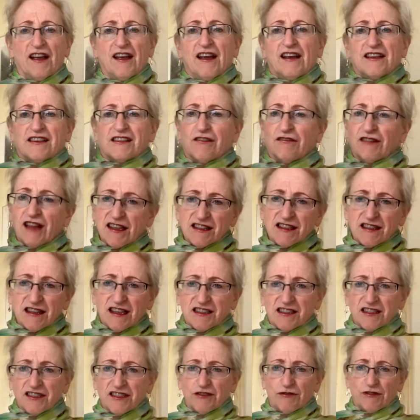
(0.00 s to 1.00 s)
So let's
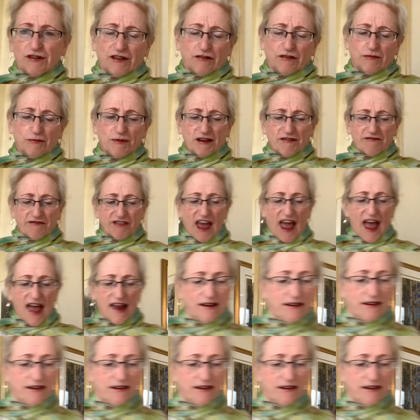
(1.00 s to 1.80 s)
listen to a little bit of that.